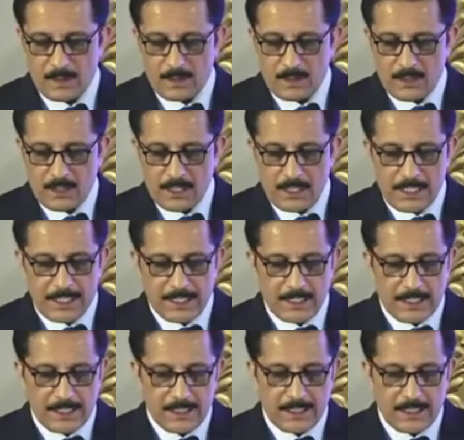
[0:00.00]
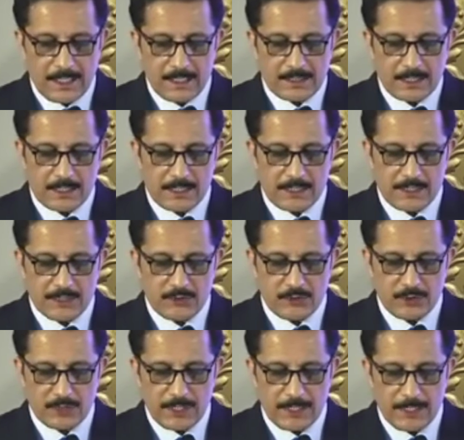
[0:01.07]
legally and
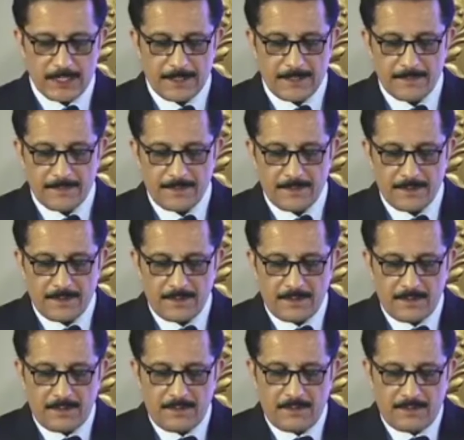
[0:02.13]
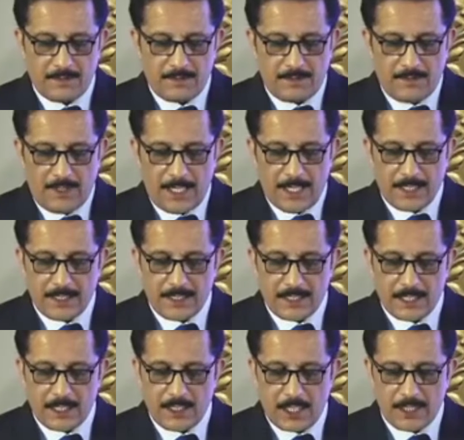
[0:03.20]
constitutionally, and it
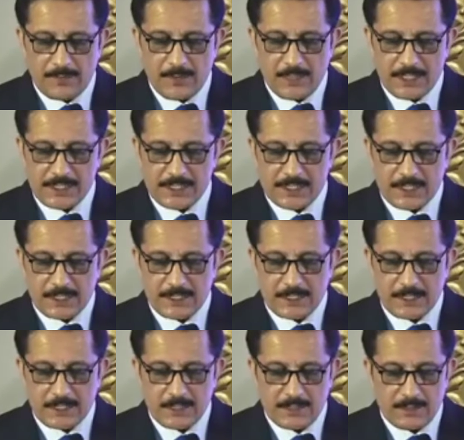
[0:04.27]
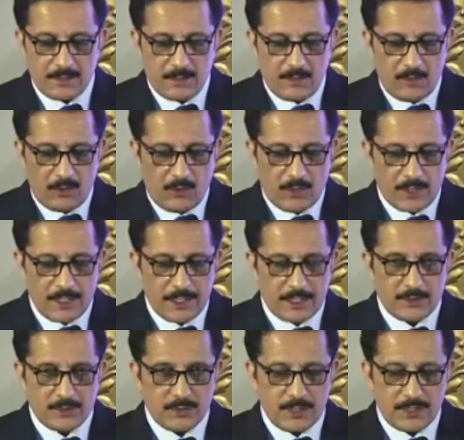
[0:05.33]
cannot be restricted only to
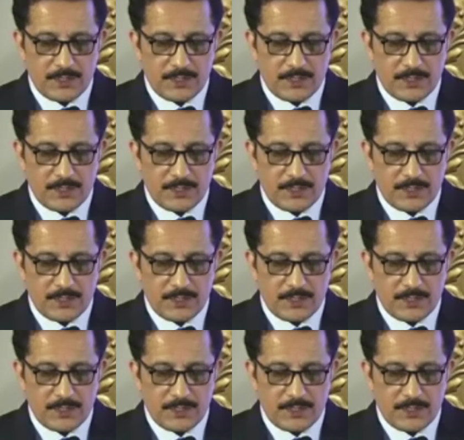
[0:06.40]
the